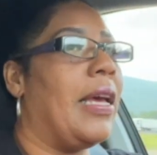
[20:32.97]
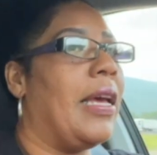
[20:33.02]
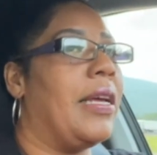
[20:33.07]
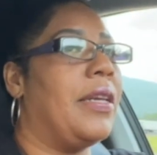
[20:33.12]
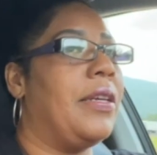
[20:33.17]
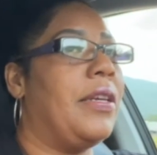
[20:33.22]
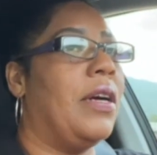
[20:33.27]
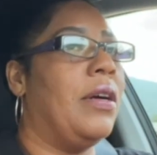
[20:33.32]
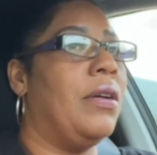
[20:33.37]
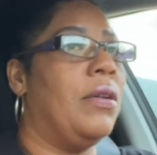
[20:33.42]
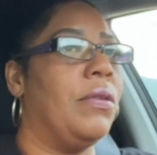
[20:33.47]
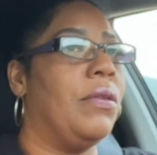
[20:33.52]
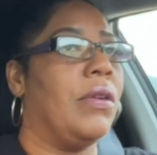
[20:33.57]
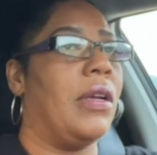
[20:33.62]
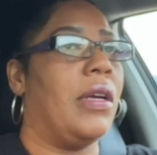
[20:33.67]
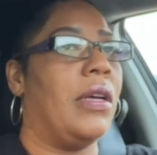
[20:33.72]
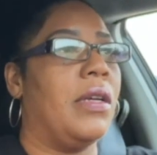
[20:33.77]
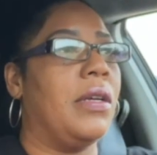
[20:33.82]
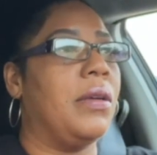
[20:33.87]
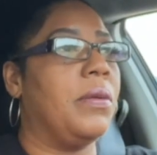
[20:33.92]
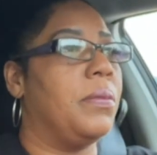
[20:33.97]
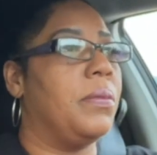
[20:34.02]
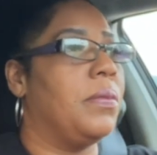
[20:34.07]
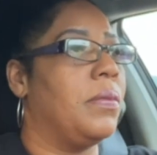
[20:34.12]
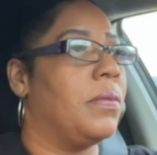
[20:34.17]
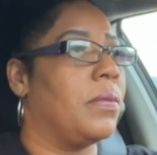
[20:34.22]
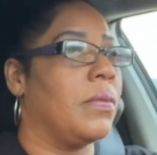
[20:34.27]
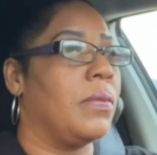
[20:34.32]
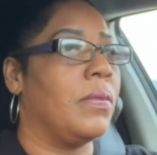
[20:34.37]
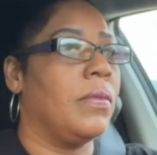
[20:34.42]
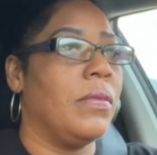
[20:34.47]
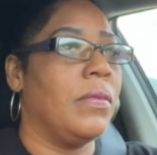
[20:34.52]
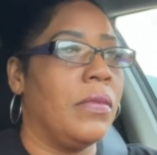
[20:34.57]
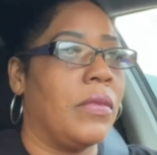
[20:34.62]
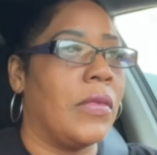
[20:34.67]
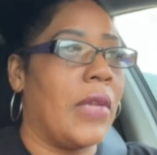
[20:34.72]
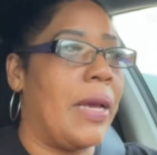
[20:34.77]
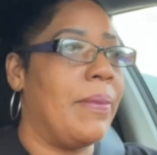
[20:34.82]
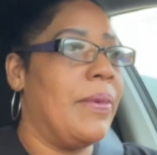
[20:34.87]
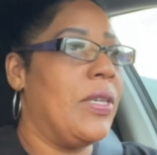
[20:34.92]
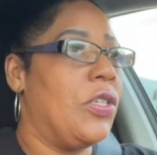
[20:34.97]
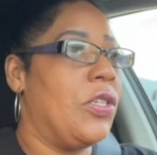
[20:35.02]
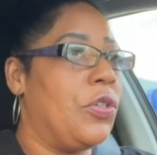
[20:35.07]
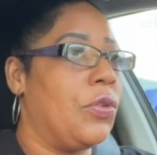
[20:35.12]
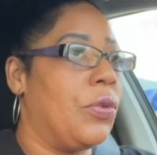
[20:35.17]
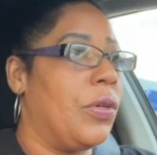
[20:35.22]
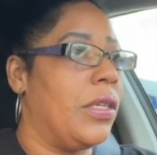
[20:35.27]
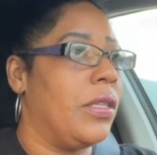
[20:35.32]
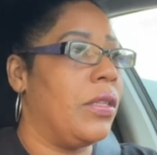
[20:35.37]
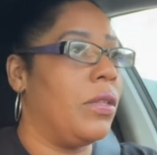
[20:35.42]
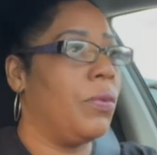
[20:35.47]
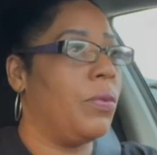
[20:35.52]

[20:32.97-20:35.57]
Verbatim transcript: I don't. Um, I'm enjoying the